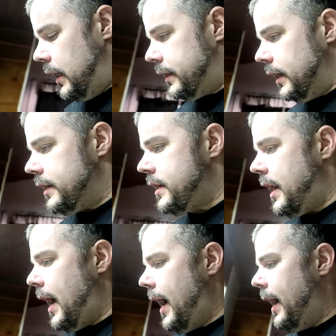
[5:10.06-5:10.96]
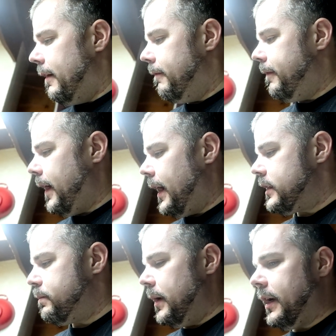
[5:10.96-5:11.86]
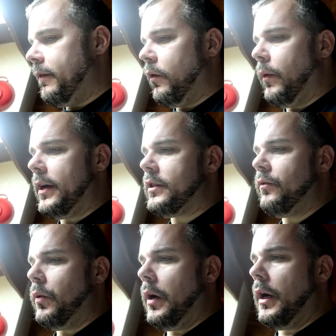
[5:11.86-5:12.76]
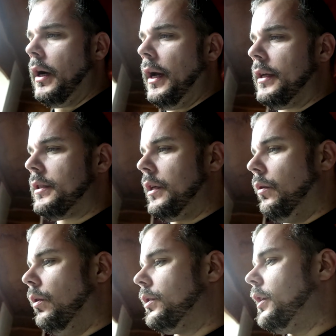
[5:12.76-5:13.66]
It doesn't have as big of a reservoir as the old